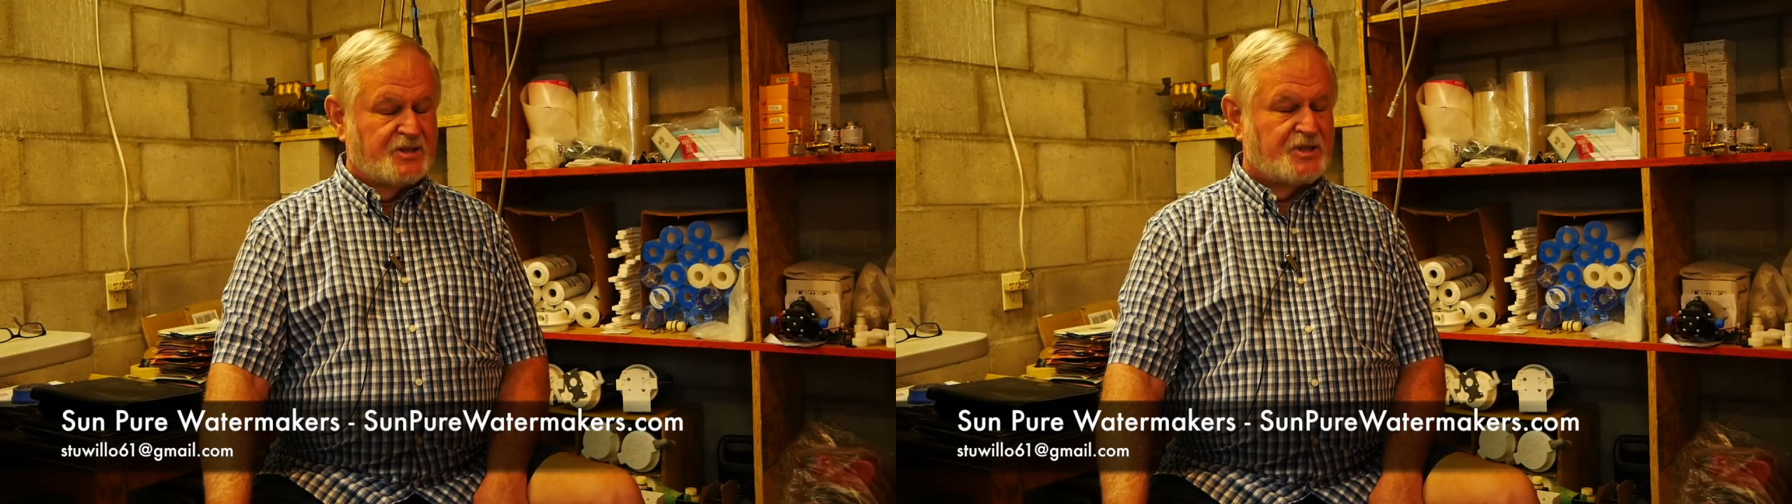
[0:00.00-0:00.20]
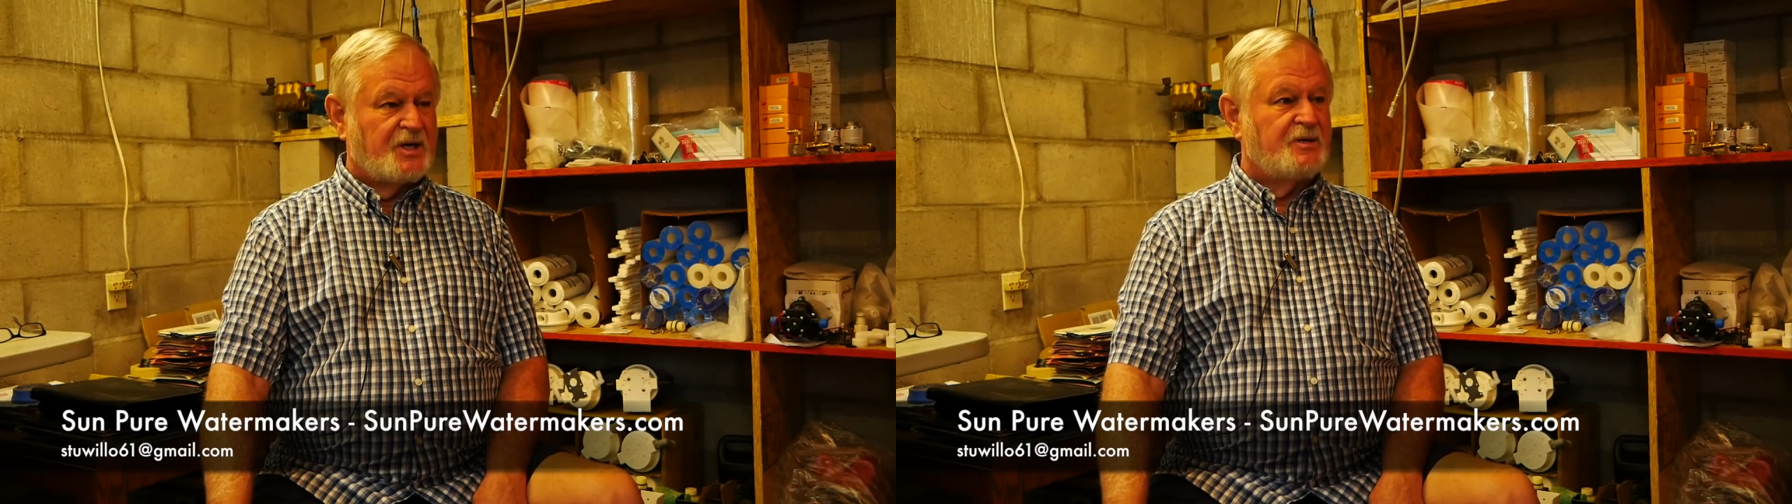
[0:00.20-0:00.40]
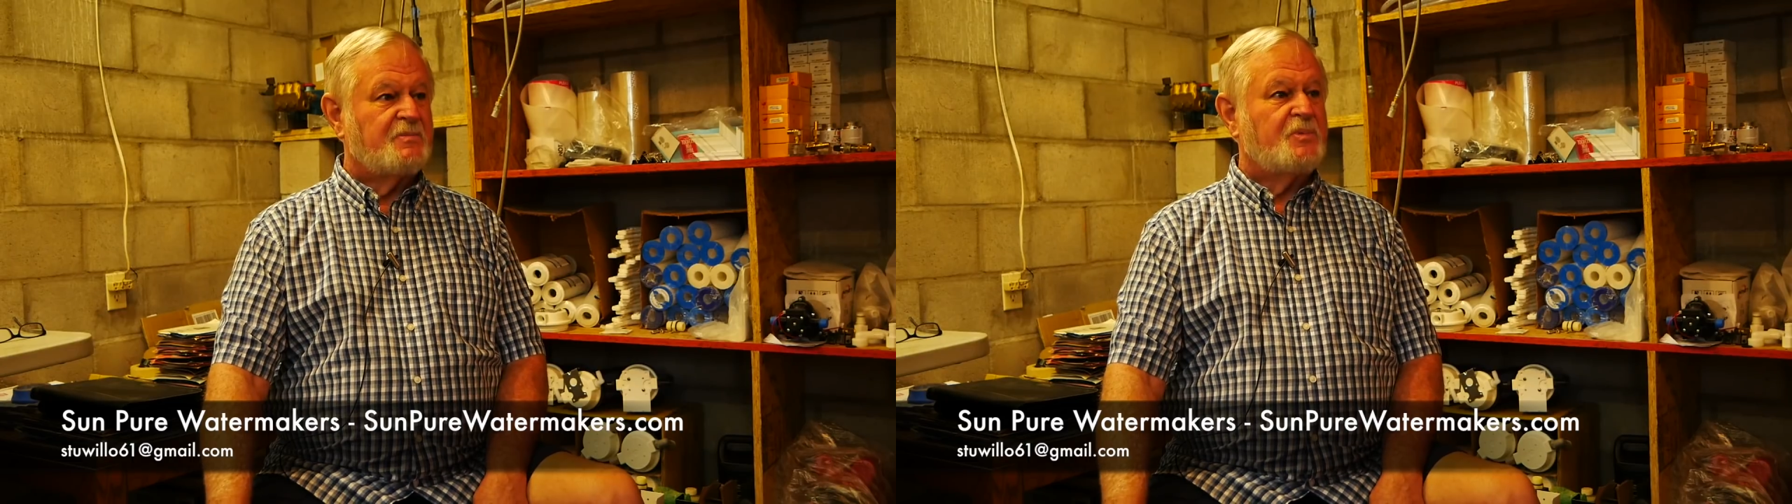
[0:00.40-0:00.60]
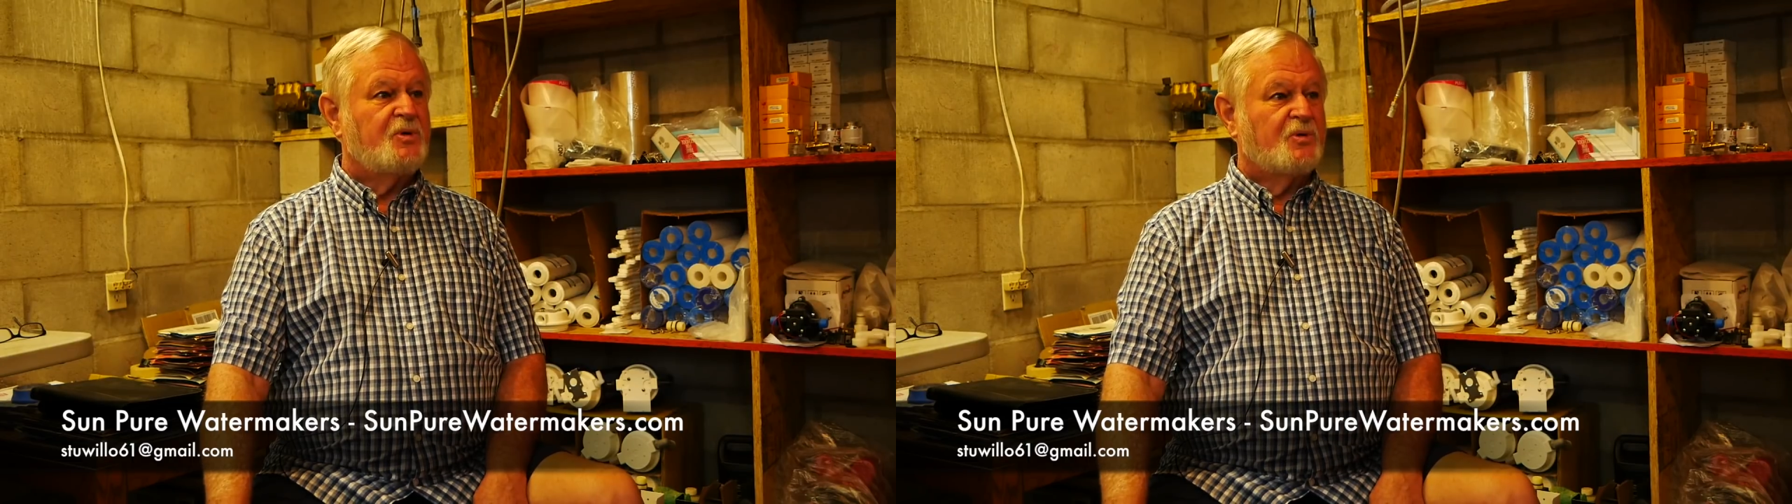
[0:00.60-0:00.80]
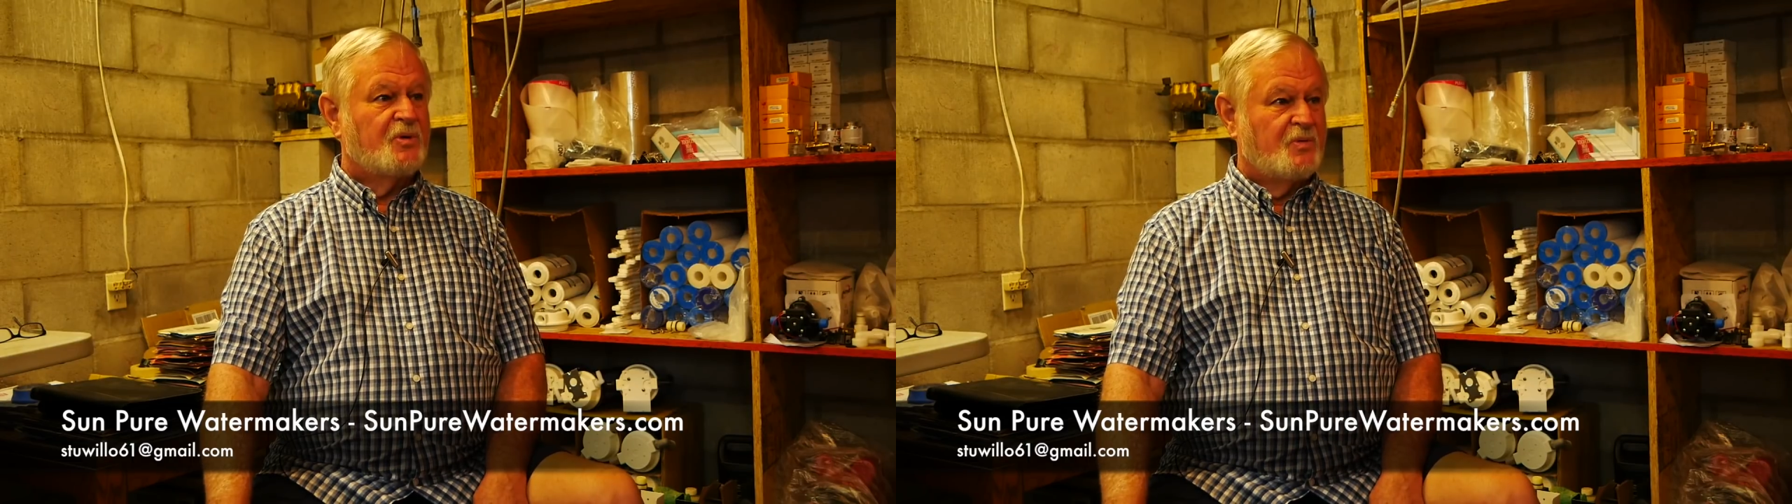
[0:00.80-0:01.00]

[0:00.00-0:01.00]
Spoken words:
Sun Pure